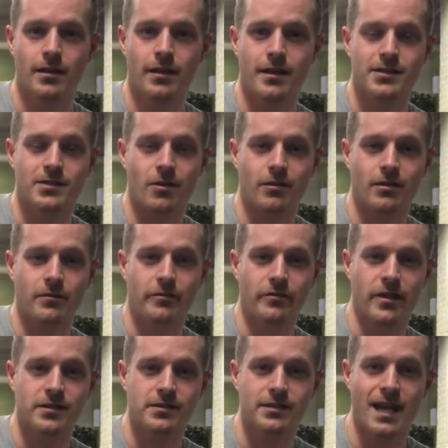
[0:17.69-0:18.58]
they start
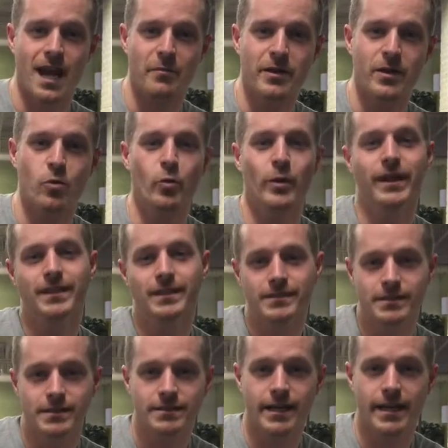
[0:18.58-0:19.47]
confessing how many
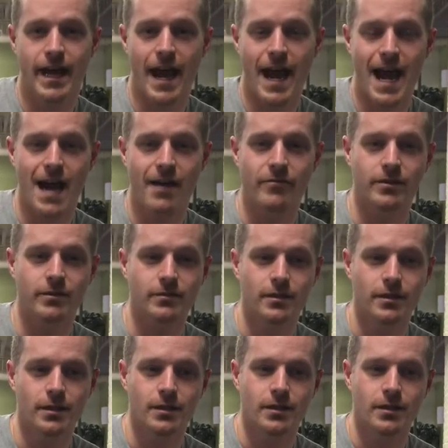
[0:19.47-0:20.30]
weaknesses they have. And